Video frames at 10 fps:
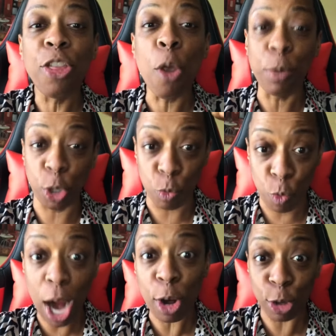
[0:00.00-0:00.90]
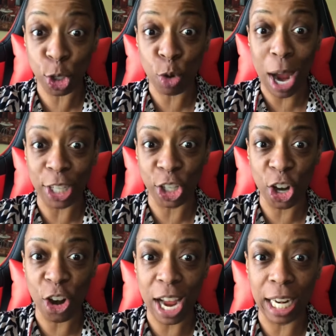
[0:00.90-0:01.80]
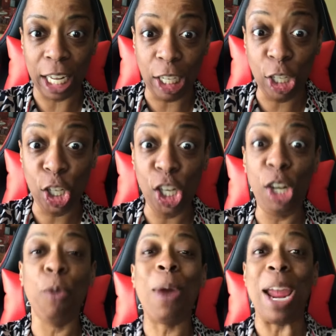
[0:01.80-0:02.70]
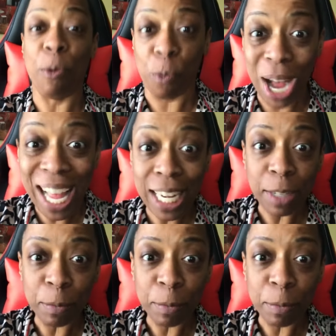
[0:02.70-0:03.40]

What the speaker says: there was a record scratch in her head. Like, wait, what?